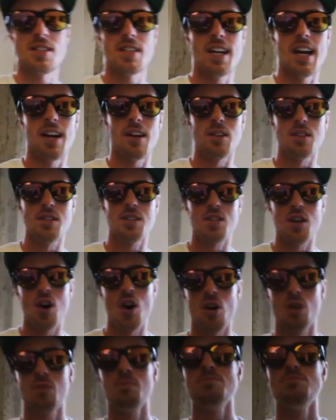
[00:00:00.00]
to get on the
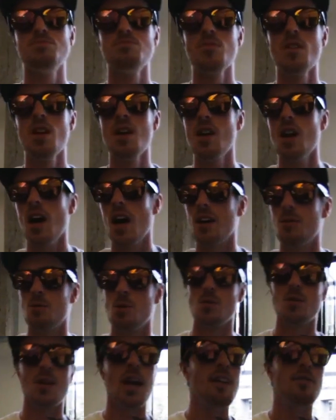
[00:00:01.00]
song,
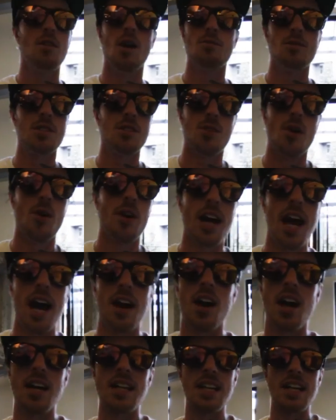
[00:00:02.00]
and everyone was throwing
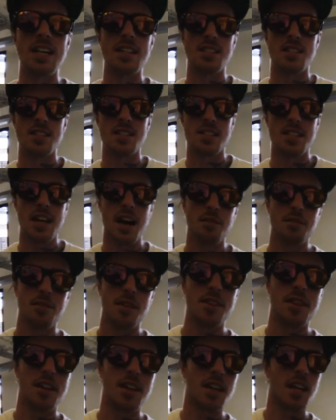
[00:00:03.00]
out ideas and stuff. I
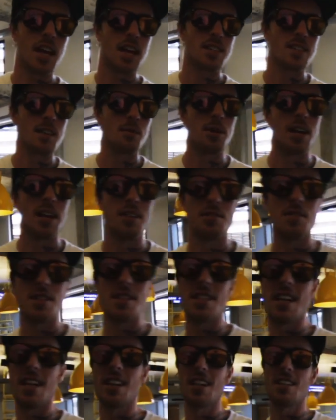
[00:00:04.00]
think someone even
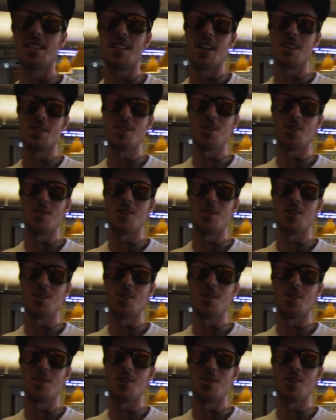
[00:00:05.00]
said, let's get